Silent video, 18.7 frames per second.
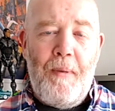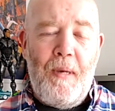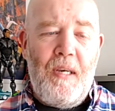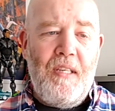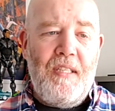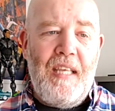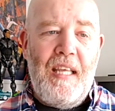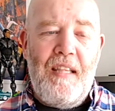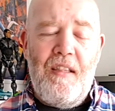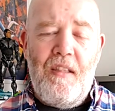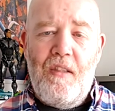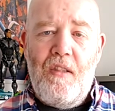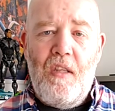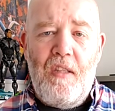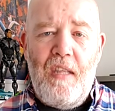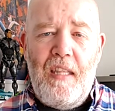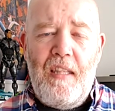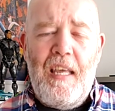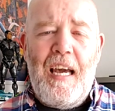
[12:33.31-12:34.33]
because then
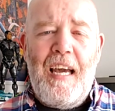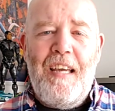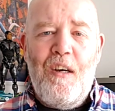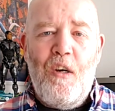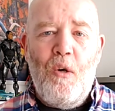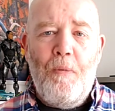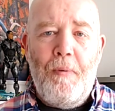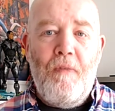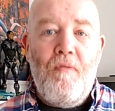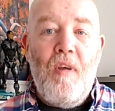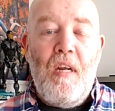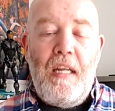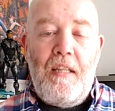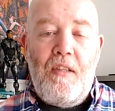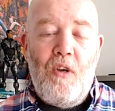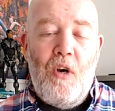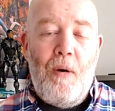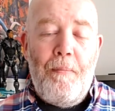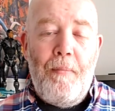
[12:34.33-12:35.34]
the AI will be really
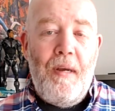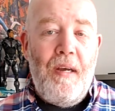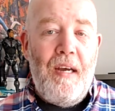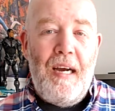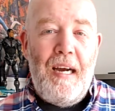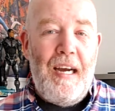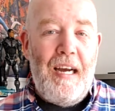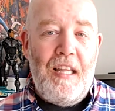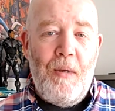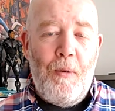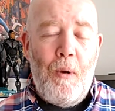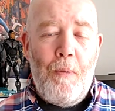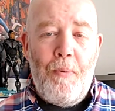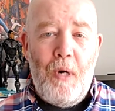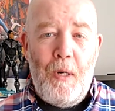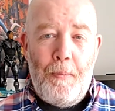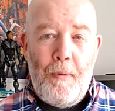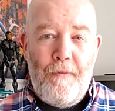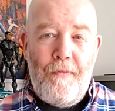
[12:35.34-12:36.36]
dumb, they won't
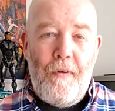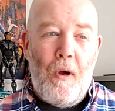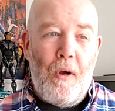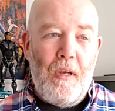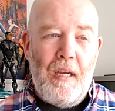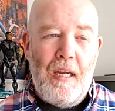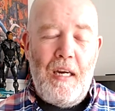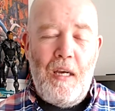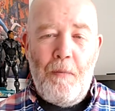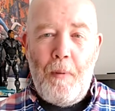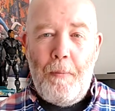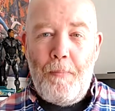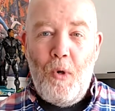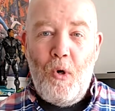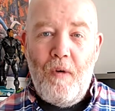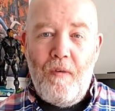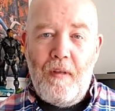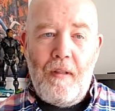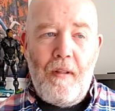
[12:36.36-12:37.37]
put up a fight, and it'll be
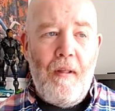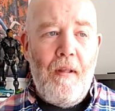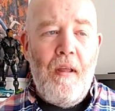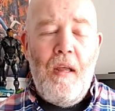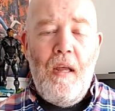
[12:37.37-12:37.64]
boring.